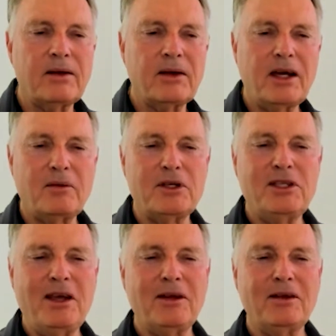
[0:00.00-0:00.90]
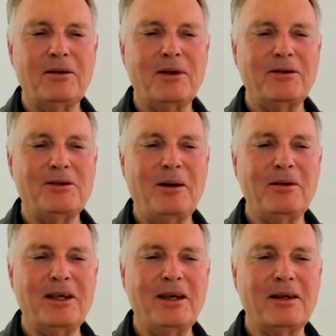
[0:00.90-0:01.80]
Okay, we're just having a little bit of
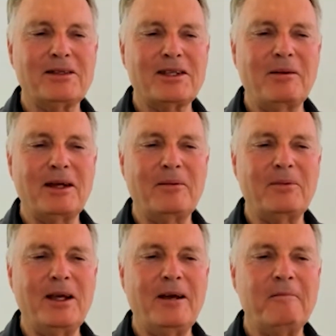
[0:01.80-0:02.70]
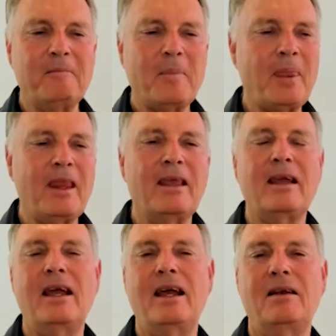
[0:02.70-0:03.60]
trouble here. It's coming up now,
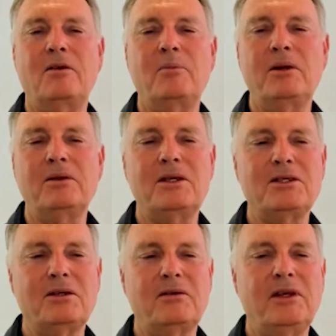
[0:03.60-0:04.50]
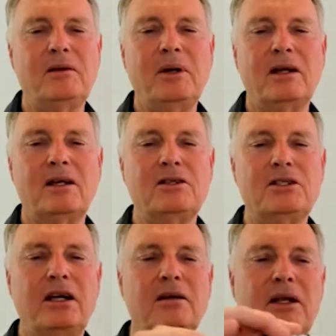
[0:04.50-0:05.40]
and we'll build this sort of thing, but I can
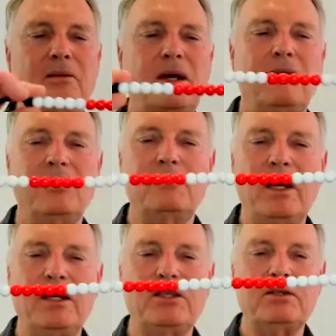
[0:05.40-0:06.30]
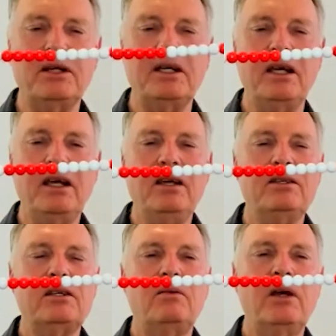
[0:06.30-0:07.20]
show you anyway on this main screen.
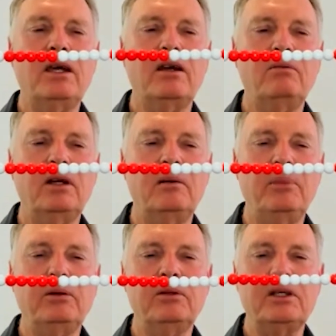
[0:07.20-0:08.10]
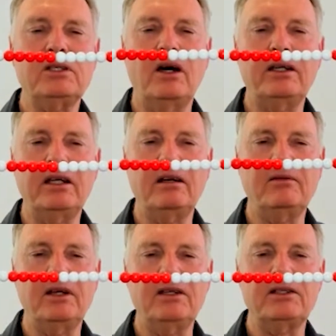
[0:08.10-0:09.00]
So we're going to really build this idea
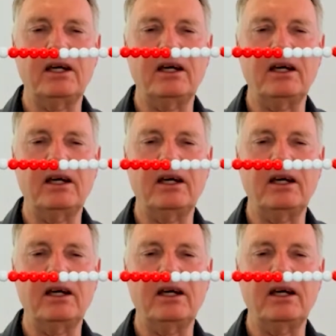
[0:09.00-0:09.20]
of these